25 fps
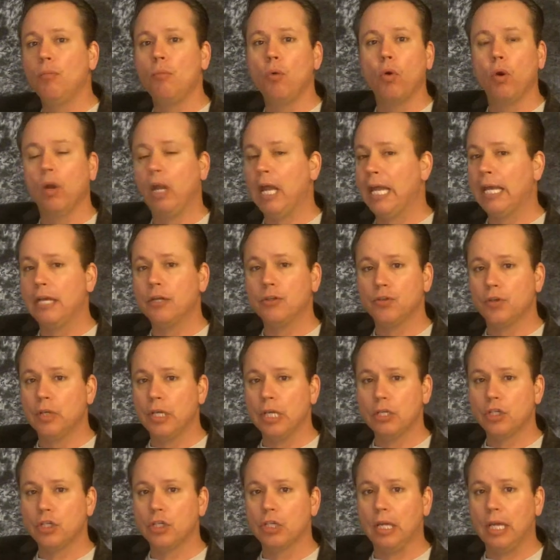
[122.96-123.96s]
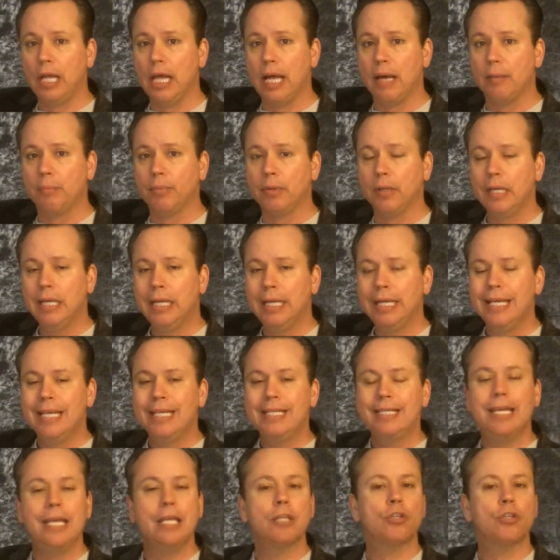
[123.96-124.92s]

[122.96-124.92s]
more like a traditional up. See,